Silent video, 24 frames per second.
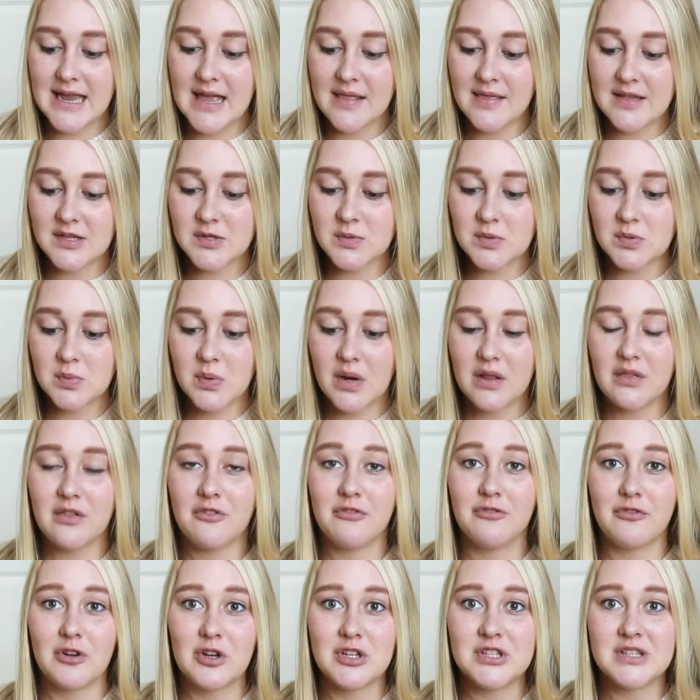and this was one of the
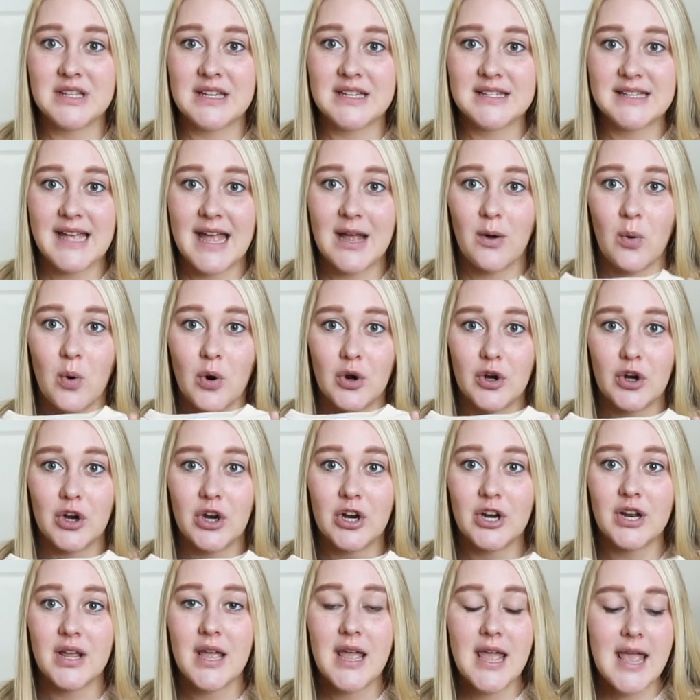first things I
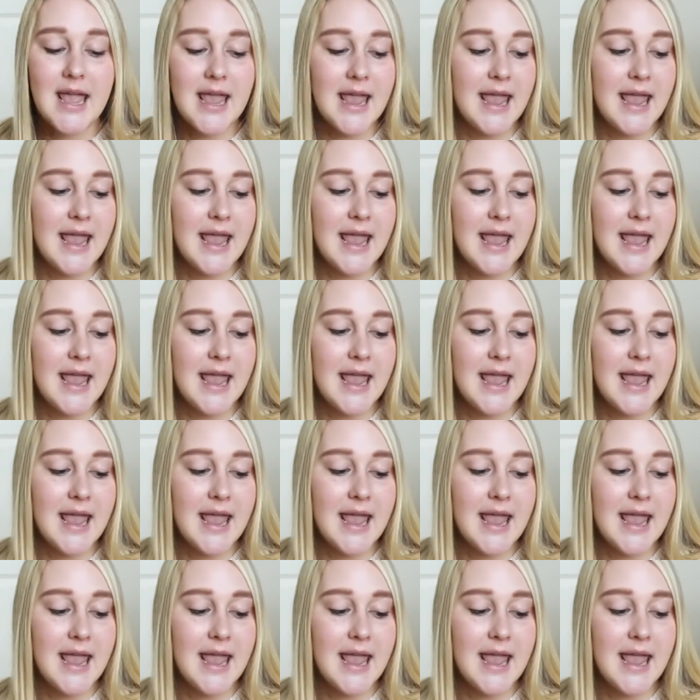ordered,